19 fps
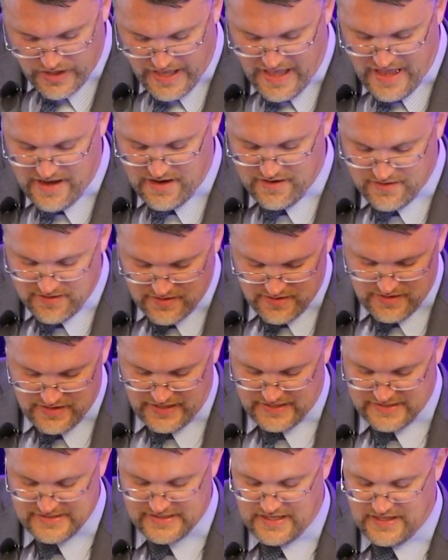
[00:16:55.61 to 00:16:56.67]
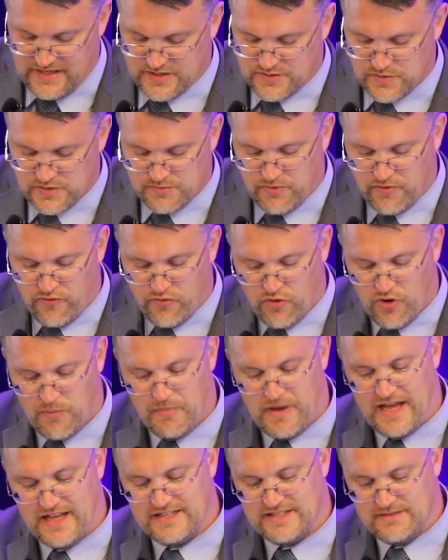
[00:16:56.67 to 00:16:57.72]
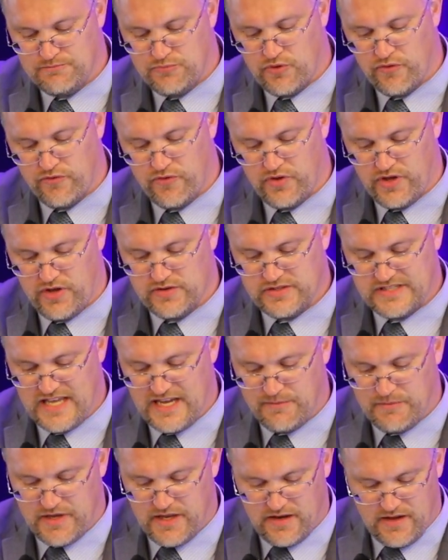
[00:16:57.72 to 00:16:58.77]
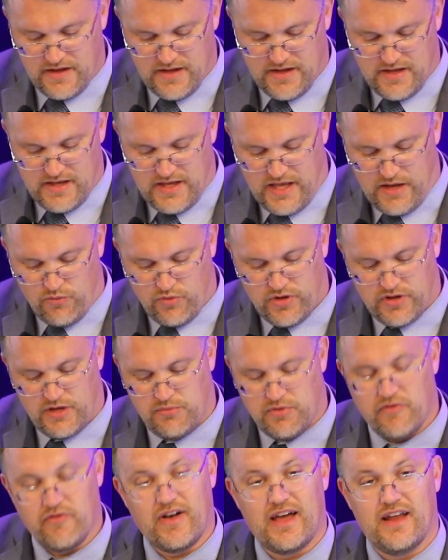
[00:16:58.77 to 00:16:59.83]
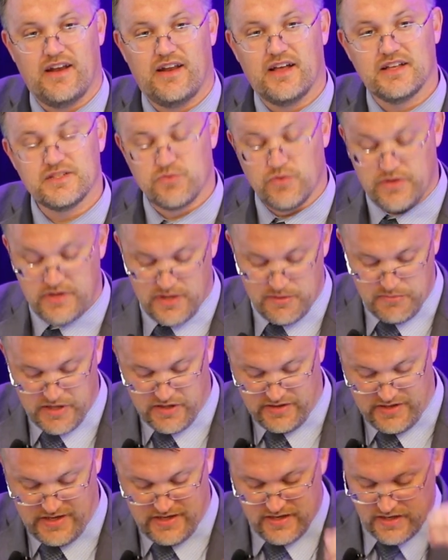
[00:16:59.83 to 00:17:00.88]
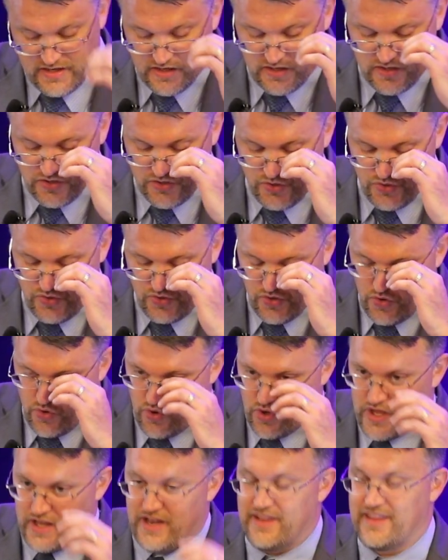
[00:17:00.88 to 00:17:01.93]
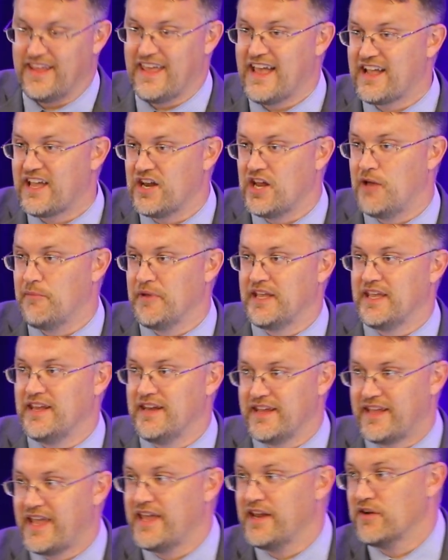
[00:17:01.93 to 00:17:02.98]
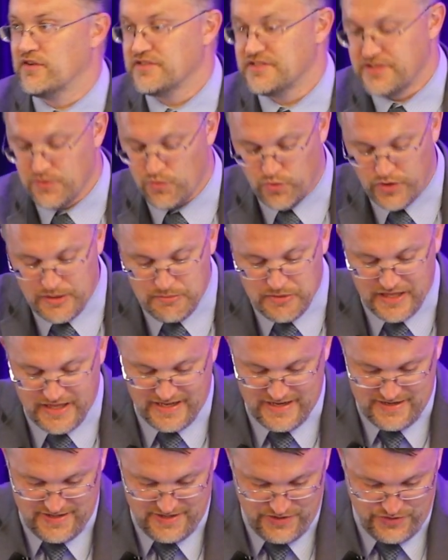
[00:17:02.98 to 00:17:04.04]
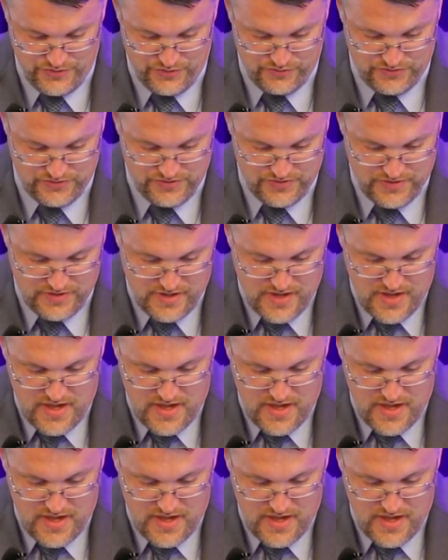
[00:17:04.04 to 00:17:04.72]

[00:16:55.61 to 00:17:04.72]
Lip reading: again, like I said, this was performed by portfolio segment and really provided us with the ability to conclude on the economic indicators that we plan to use